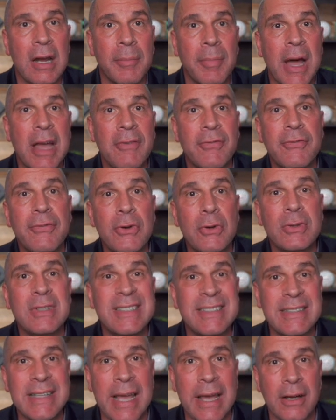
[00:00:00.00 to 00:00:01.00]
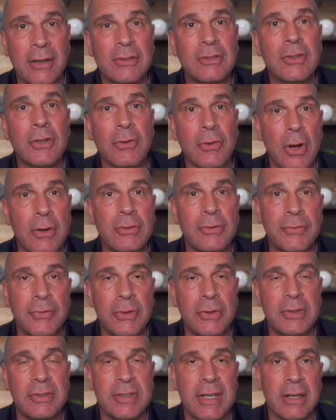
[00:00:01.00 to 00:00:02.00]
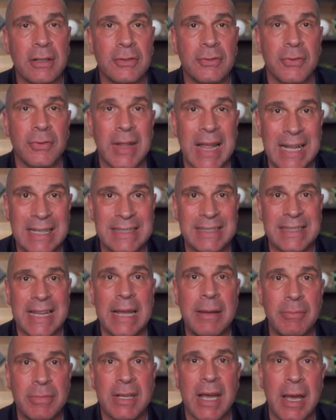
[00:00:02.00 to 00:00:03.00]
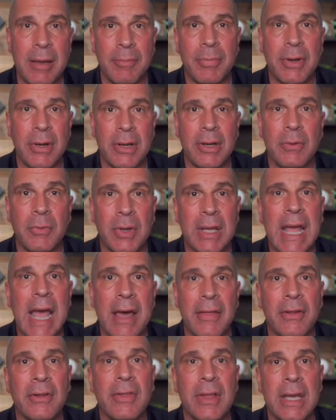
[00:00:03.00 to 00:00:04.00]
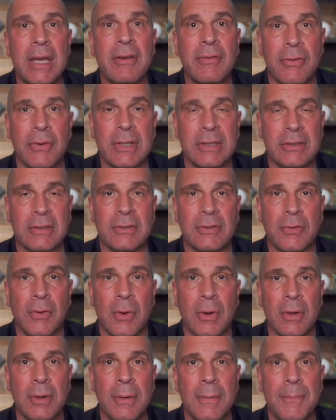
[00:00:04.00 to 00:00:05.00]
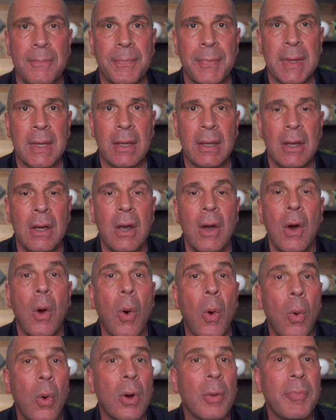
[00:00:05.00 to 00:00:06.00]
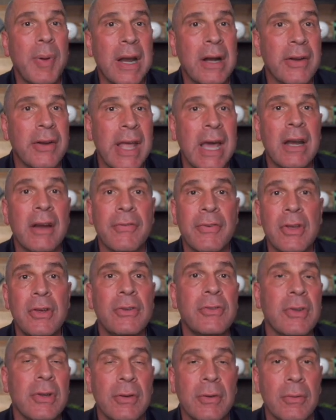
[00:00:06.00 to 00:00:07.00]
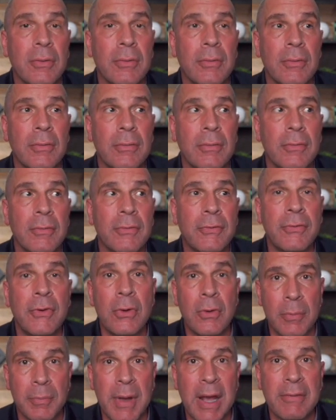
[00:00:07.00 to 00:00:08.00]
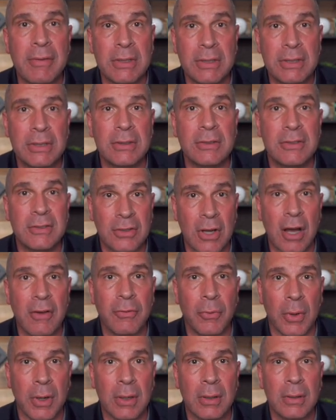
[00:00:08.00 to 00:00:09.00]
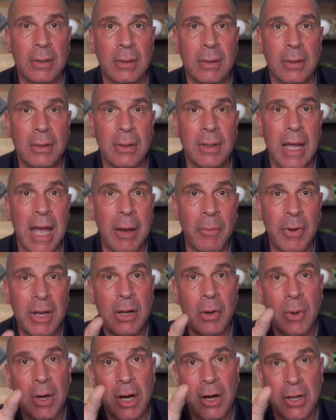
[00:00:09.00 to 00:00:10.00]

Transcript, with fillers: by food sales, gross food sales for that same time period we gather the invoices for. Or better yet, if you're using food and beverage software and we know what our